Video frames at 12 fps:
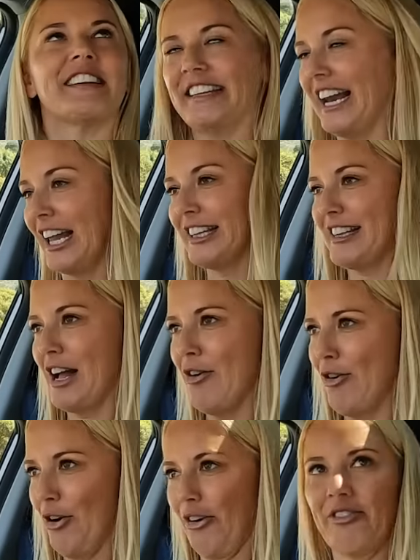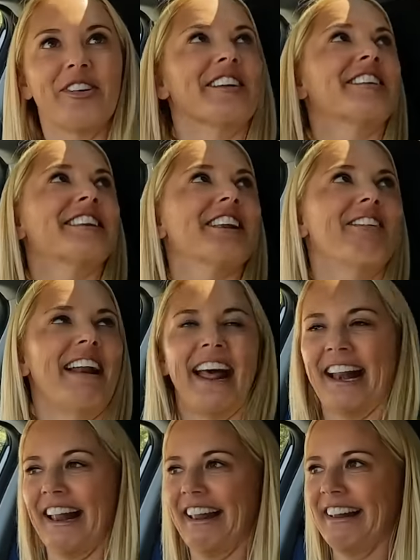this little sunroof. It's just so
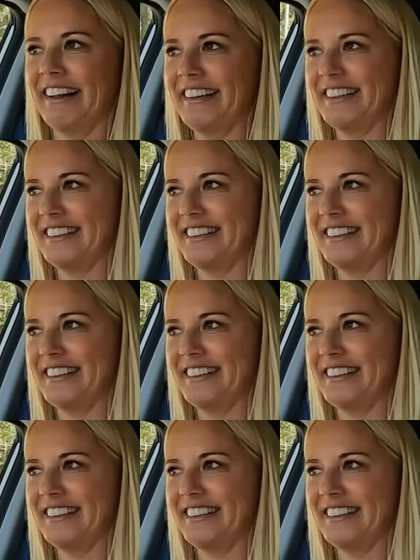little.